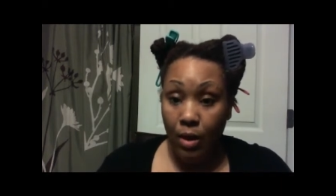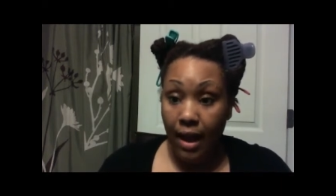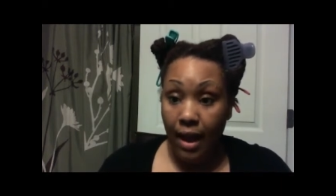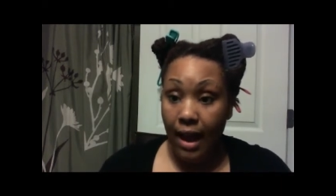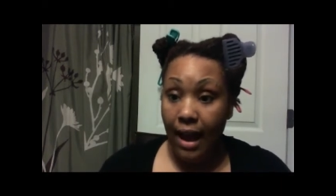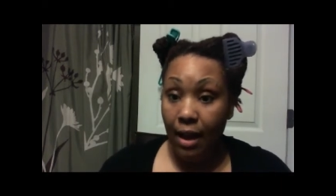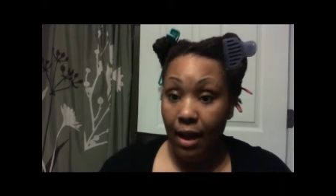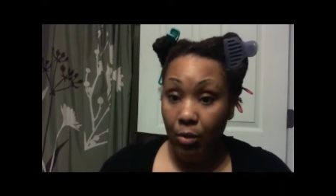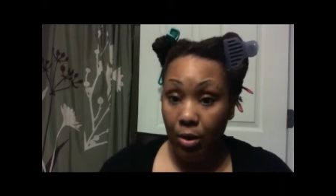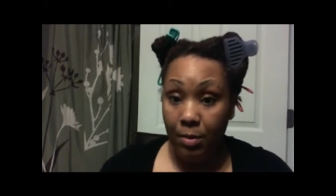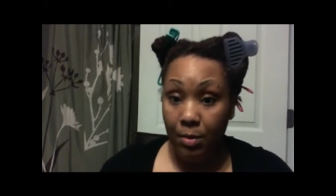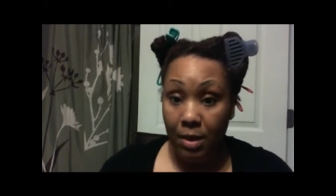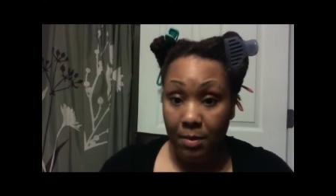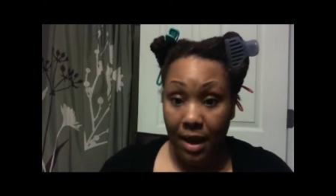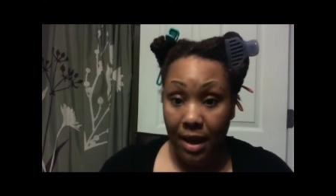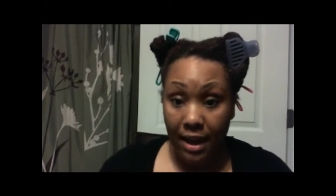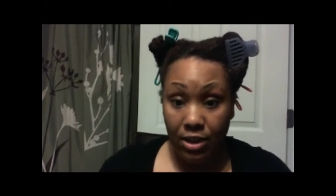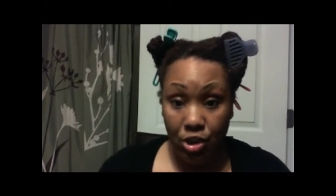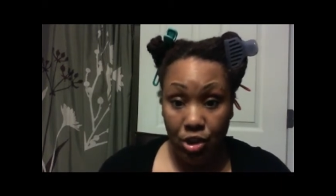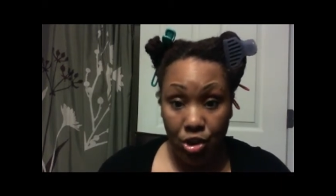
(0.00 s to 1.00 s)
I will be
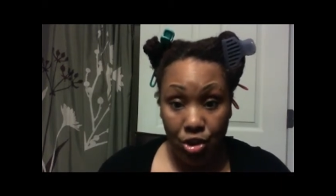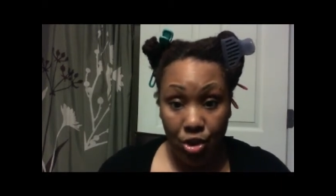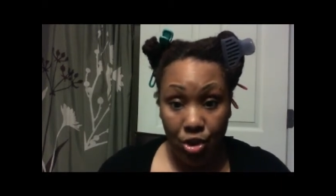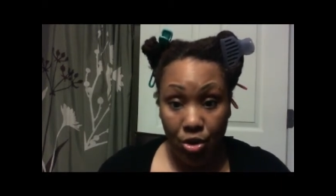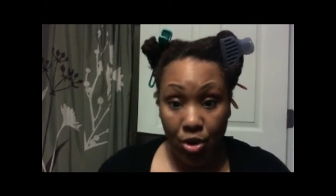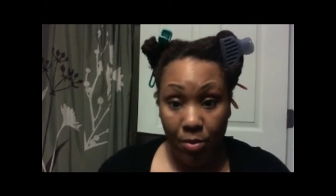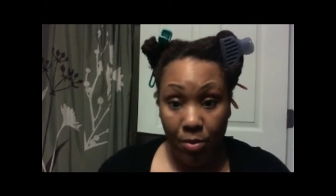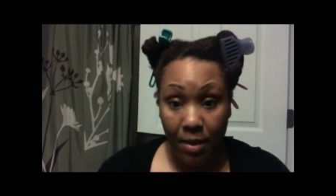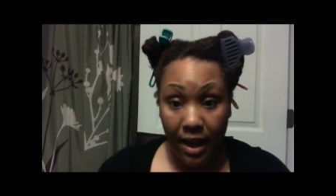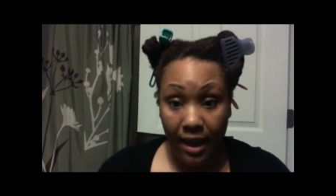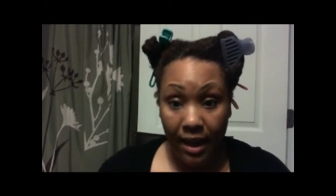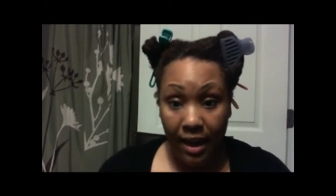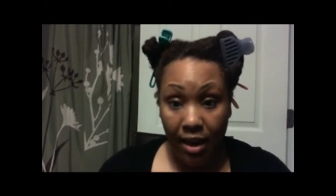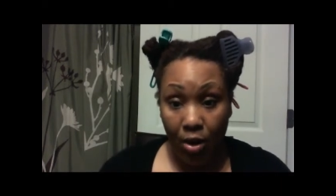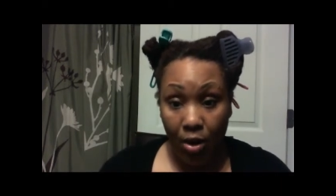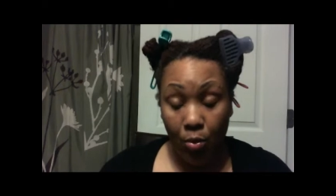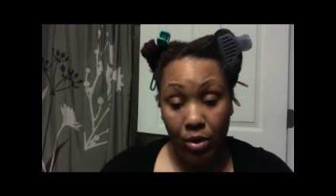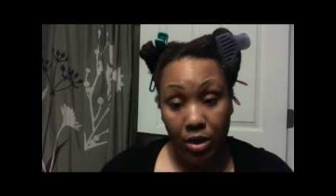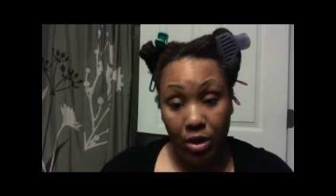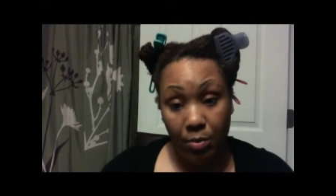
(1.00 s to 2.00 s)
back to show you my
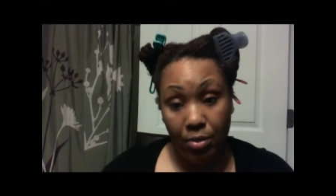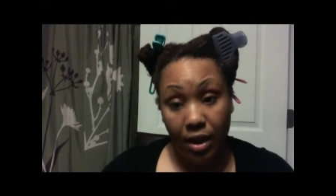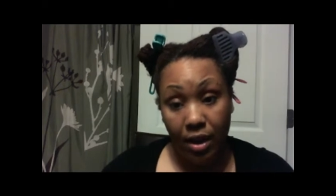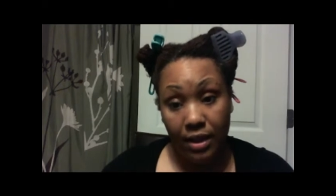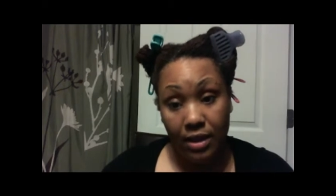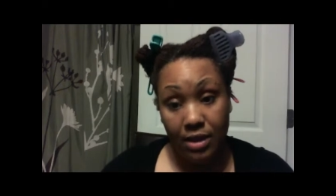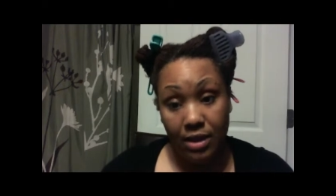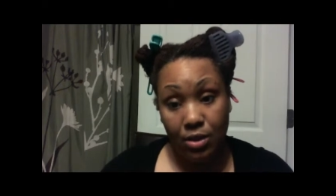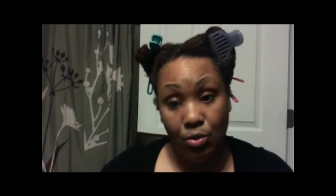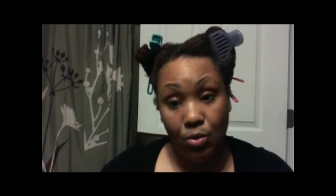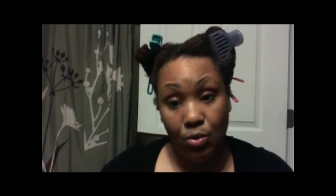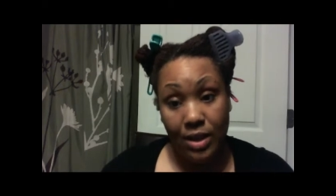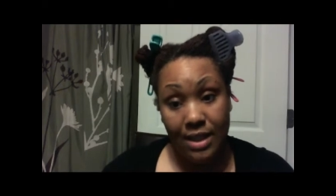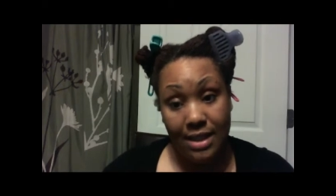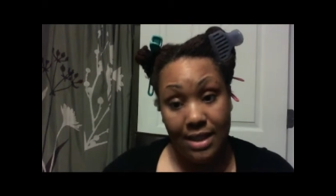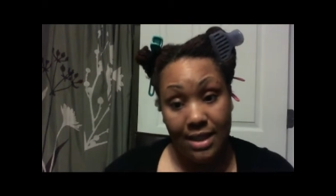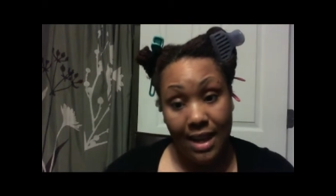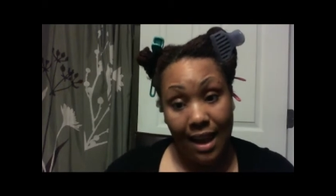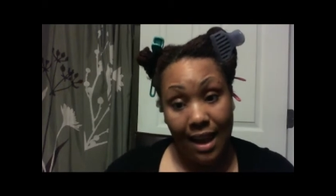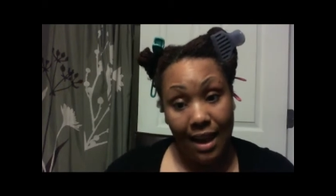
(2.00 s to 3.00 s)
hair with the product
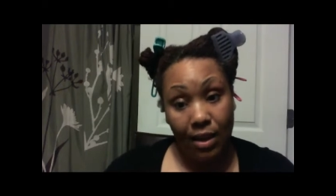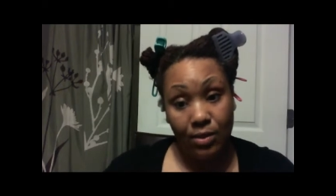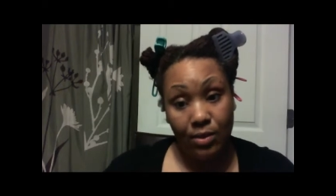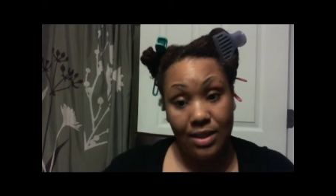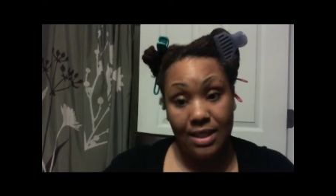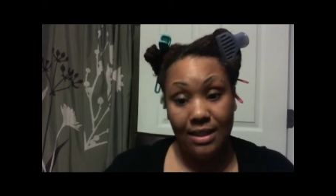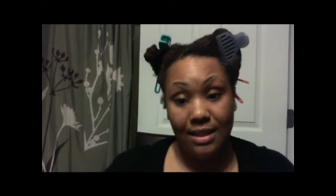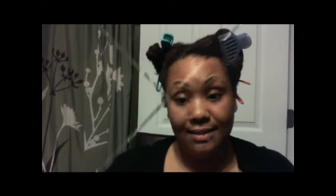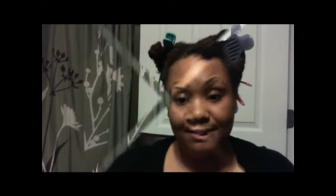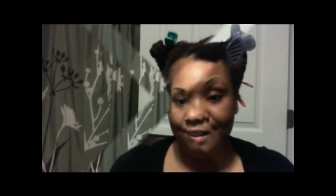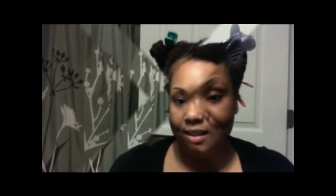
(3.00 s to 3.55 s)
rinsed out.